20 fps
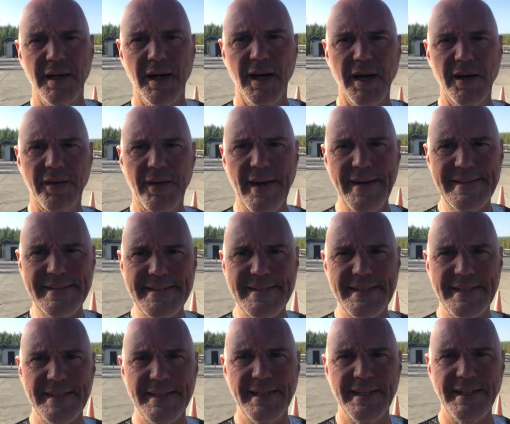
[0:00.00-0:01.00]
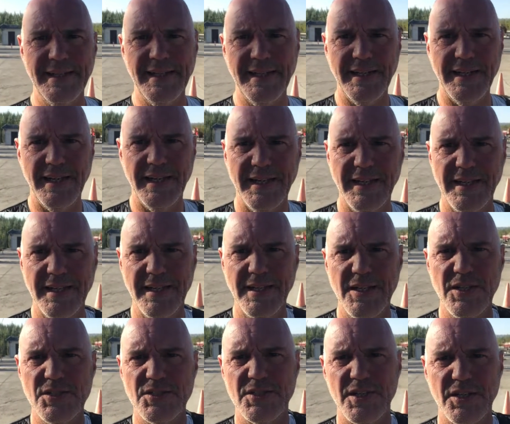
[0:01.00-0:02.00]
All right, it
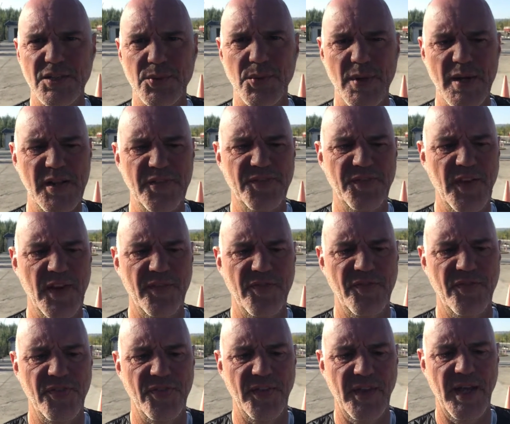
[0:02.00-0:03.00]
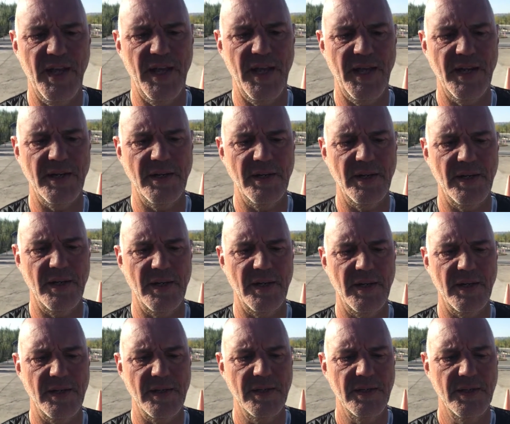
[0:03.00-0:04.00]
is the 25th and
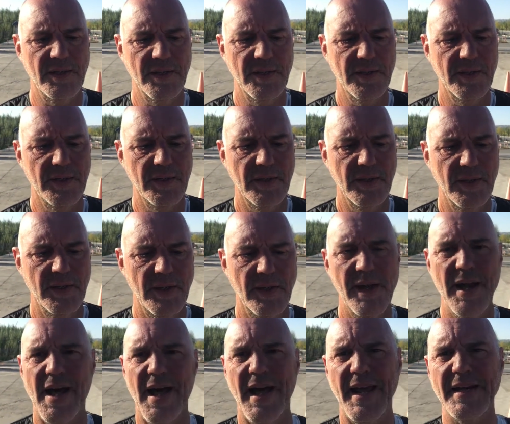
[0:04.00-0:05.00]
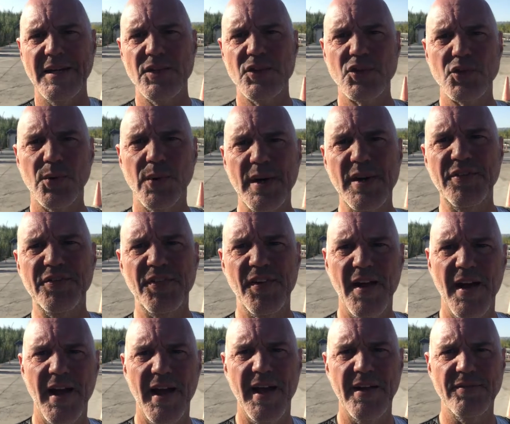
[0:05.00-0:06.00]

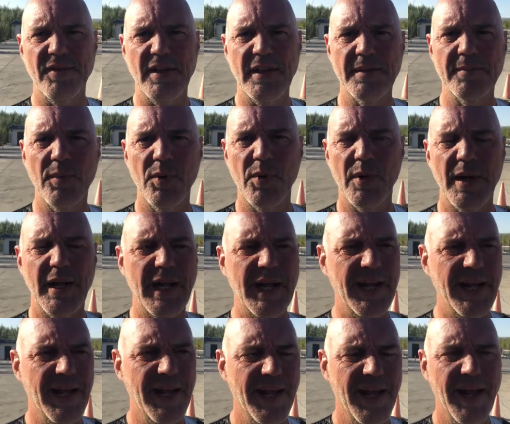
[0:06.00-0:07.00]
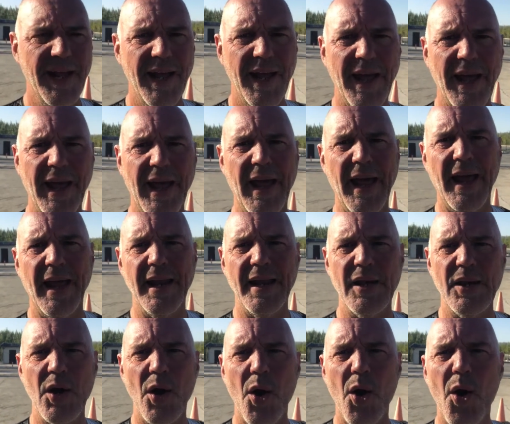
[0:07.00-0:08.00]
9:25 in the morning,
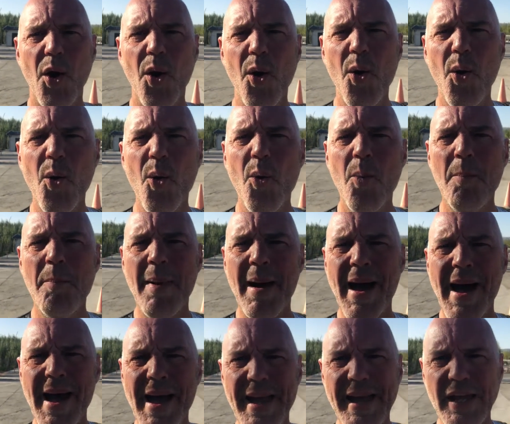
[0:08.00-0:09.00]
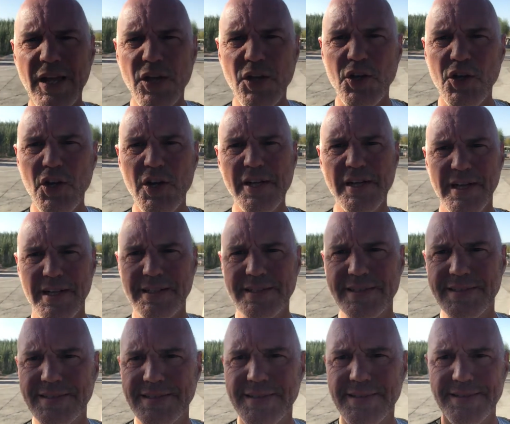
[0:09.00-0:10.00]
and oh my
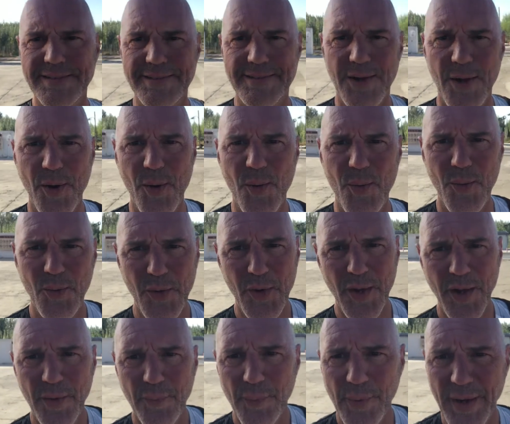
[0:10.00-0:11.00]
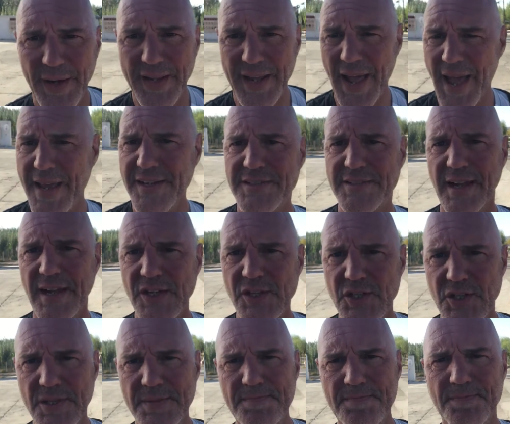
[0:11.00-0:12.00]
goodness. So we're at a gas
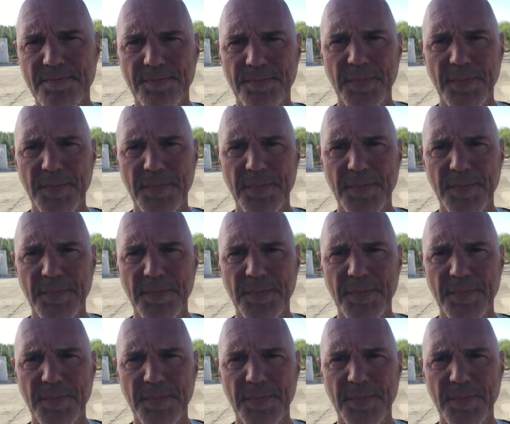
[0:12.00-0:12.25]
station